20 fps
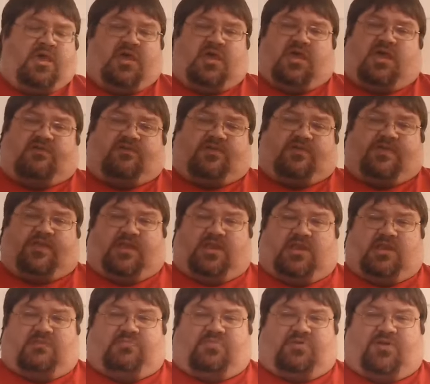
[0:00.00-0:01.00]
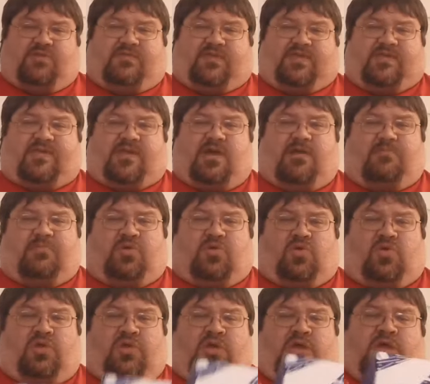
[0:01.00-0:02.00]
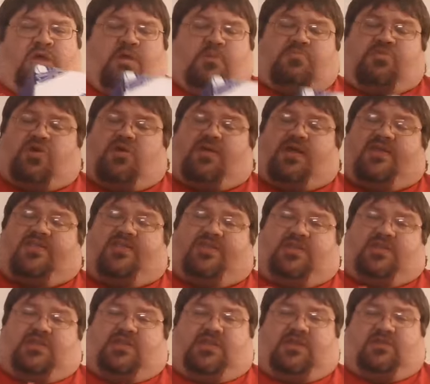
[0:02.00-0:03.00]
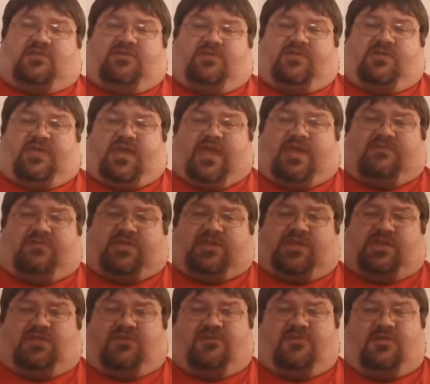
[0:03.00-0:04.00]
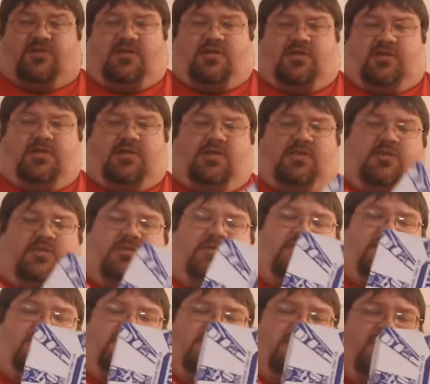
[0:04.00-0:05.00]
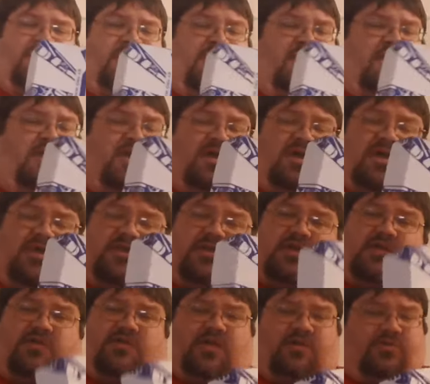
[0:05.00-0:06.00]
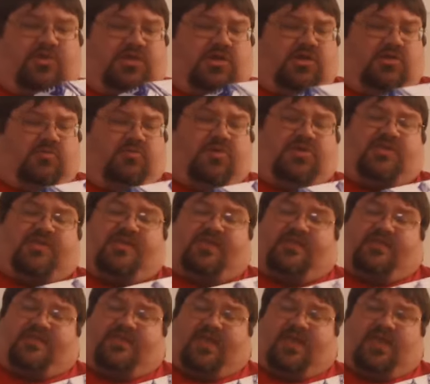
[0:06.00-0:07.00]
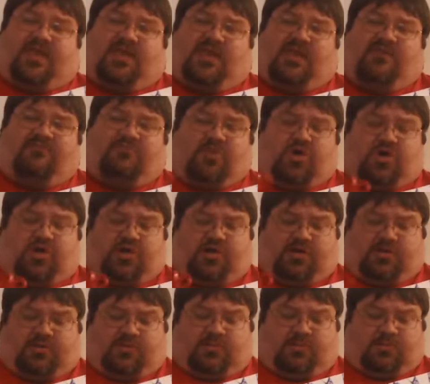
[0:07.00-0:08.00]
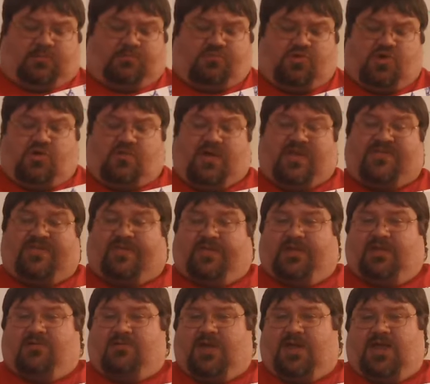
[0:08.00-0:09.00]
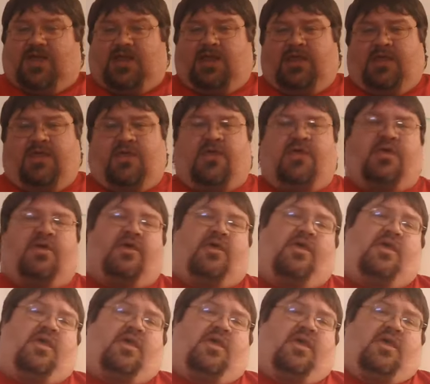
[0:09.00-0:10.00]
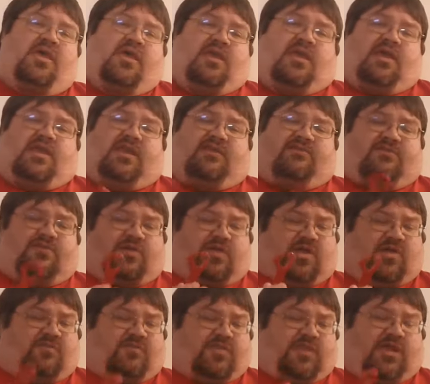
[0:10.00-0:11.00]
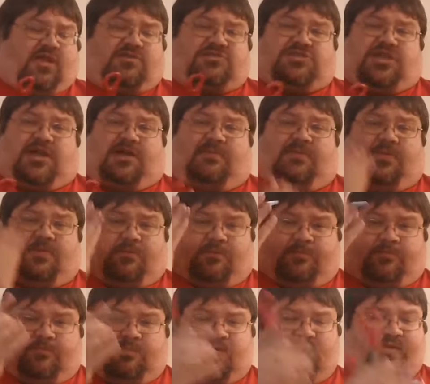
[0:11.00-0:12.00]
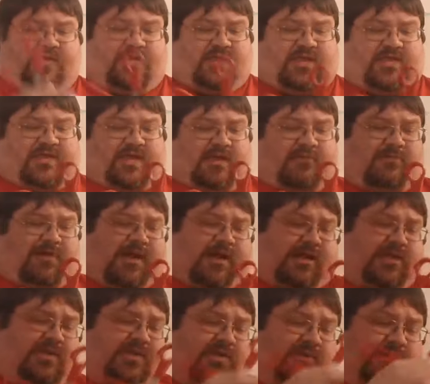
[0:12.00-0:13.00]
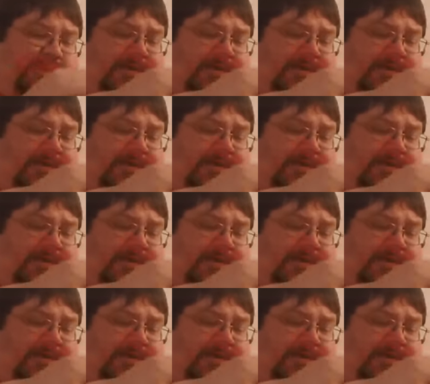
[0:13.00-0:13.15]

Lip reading: as you've seen in the previous couple, Pro Wrestling Tees used to have a t-shirt deal they would do, but since then they've bought out Pro Wrestling Crate and they've took over their job. So let's get right into it.